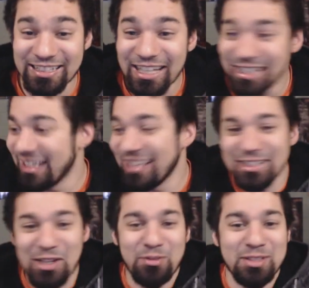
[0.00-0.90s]
They
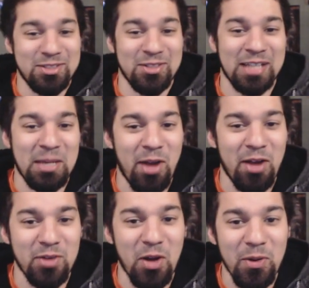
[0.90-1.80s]
love this dude that came
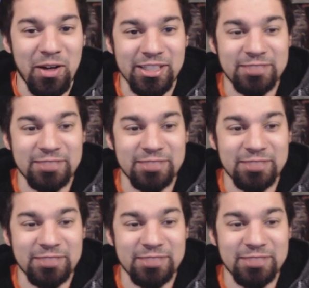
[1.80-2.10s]
out of nowhere.